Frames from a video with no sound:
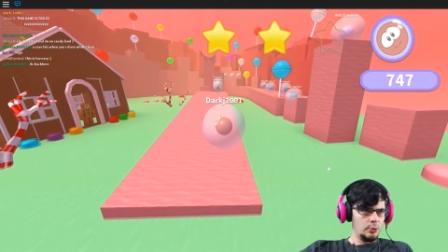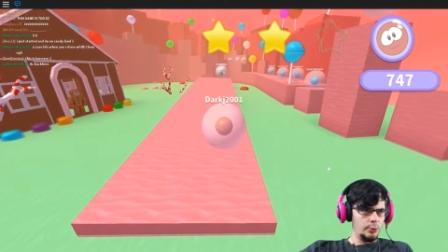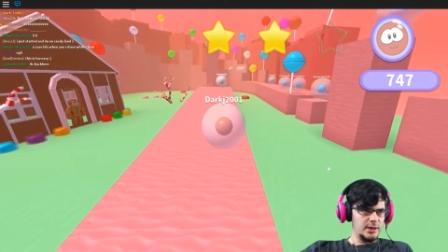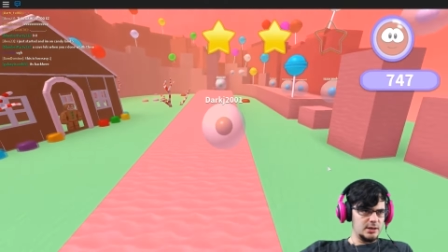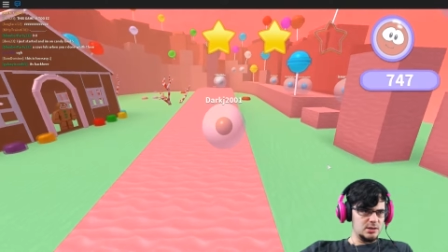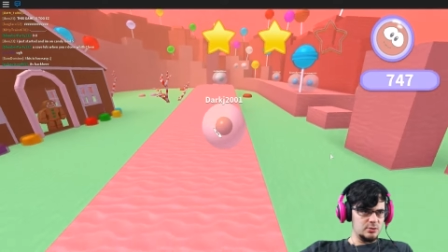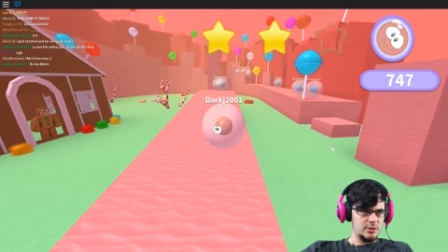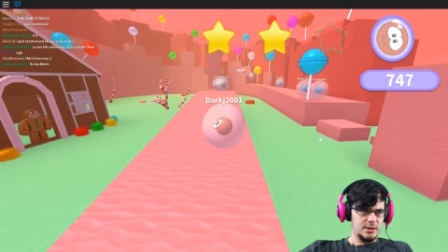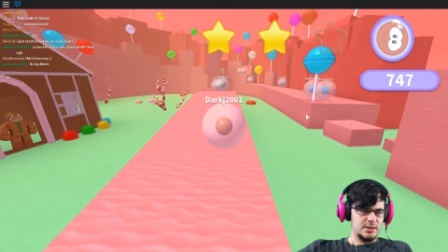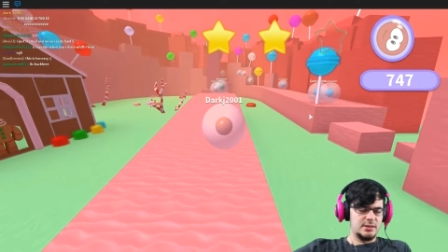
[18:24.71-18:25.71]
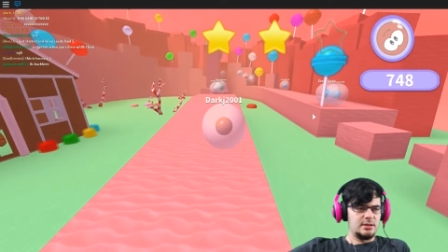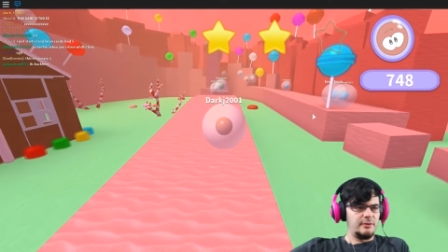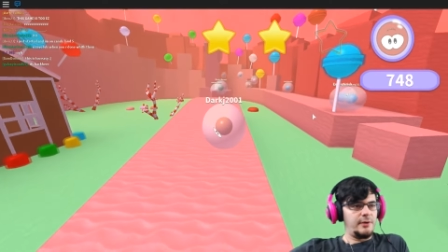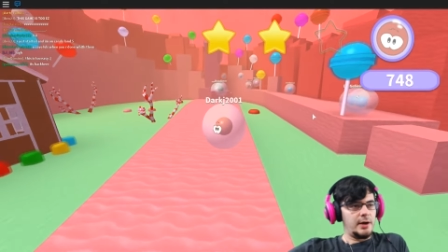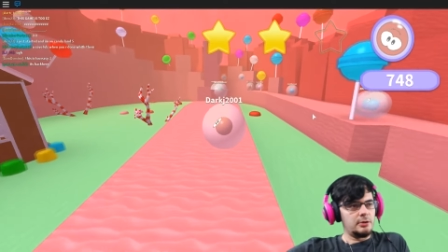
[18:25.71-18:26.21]
We can do this. The
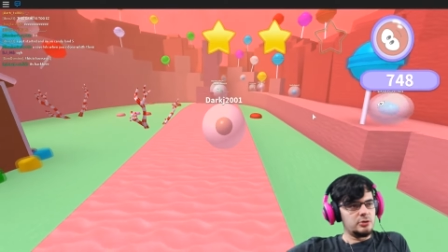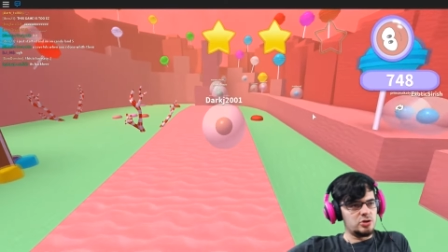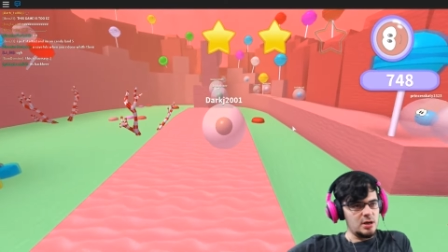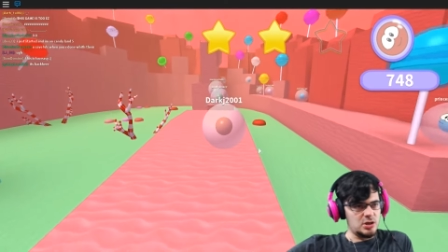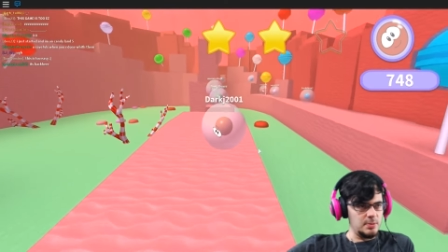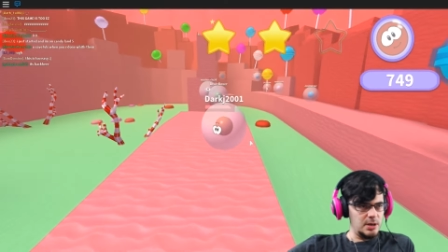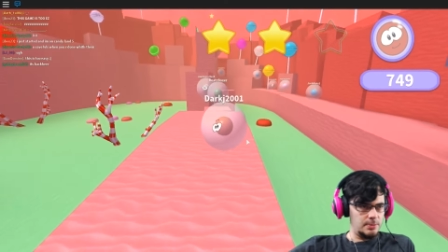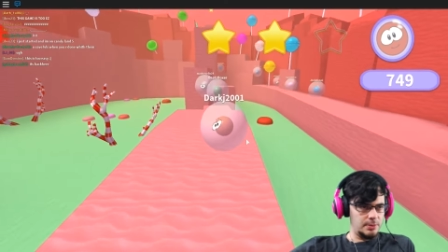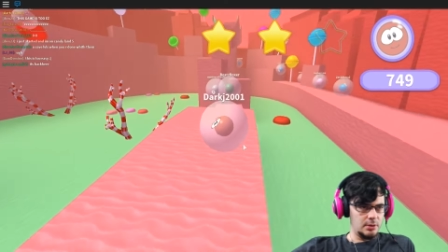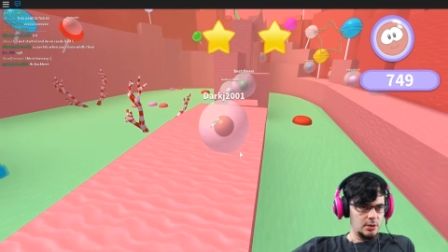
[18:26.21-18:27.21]
final stretch, Meep.